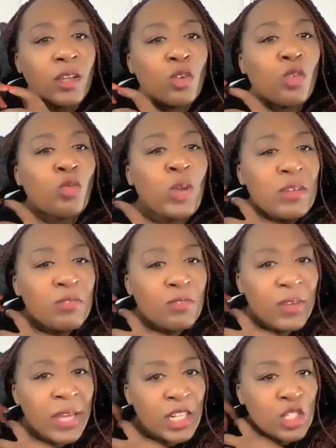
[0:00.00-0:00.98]

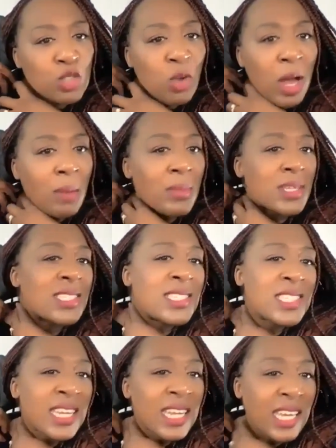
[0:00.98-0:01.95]
grief and trauma
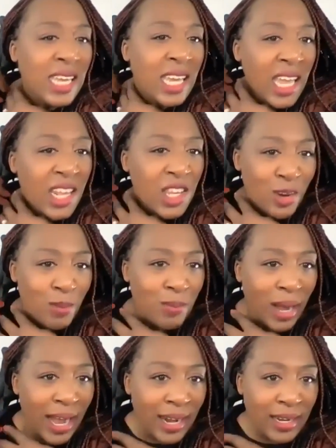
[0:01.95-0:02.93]
sitting in your body?